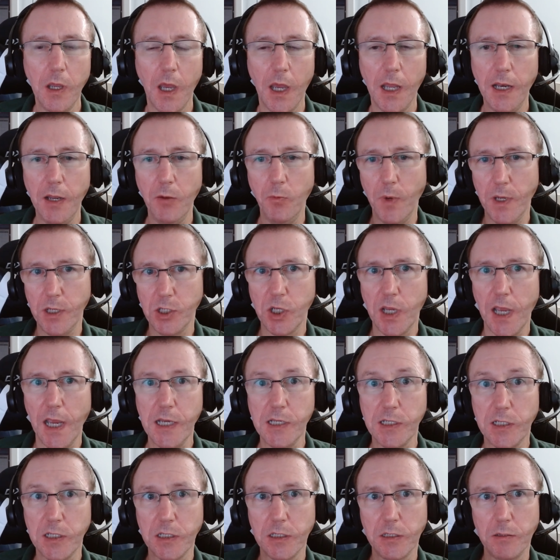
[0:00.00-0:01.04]
and in which
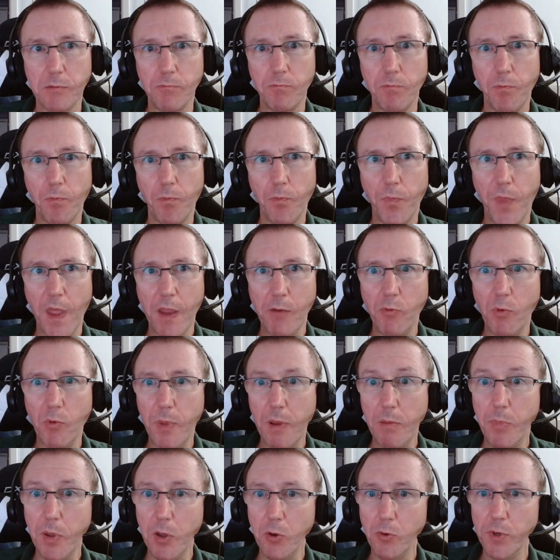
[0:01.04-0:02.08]
case they would
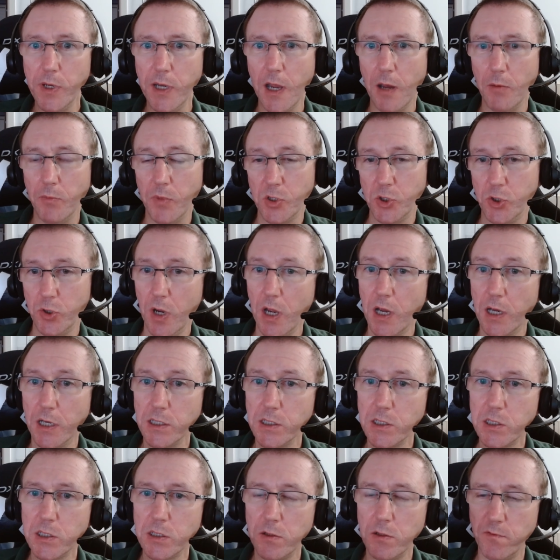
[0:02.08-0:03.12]
be building up the
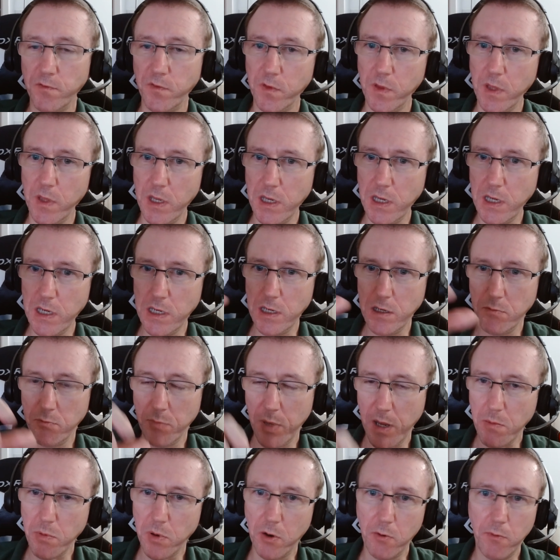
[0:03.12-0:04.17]
trust of the
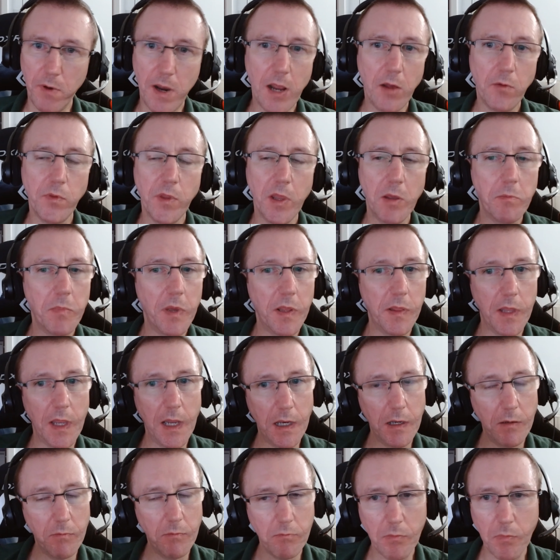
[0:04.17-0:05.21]
people around them, and
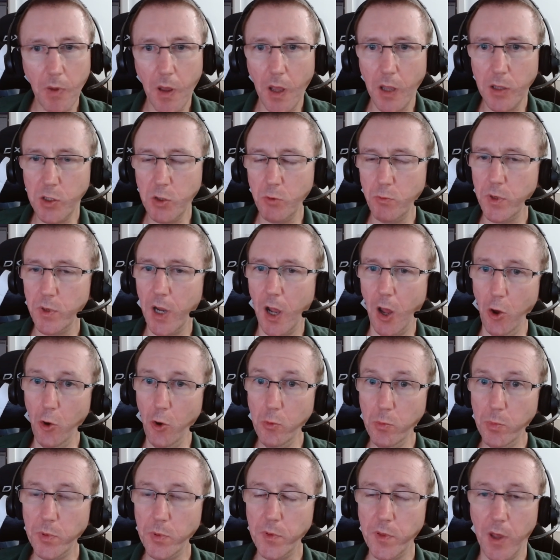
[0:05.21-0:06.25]
then you would
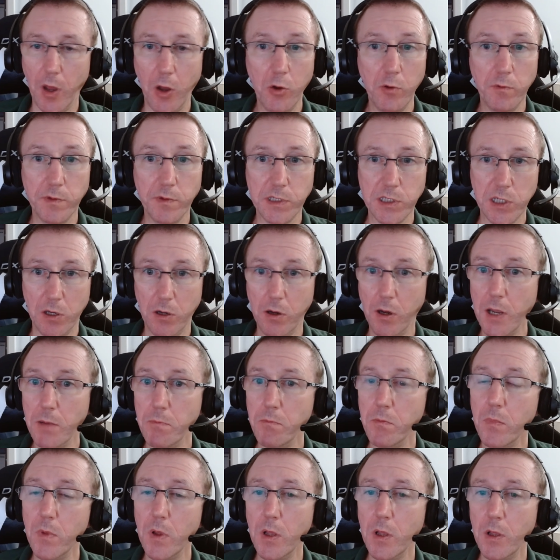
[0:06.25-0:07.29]
hope that over
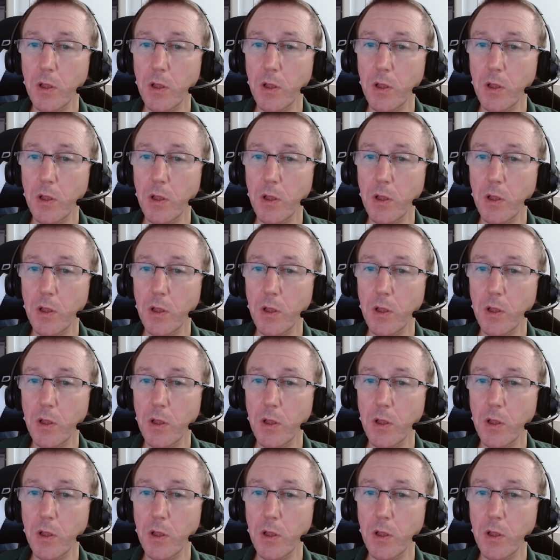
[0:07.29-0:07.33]
time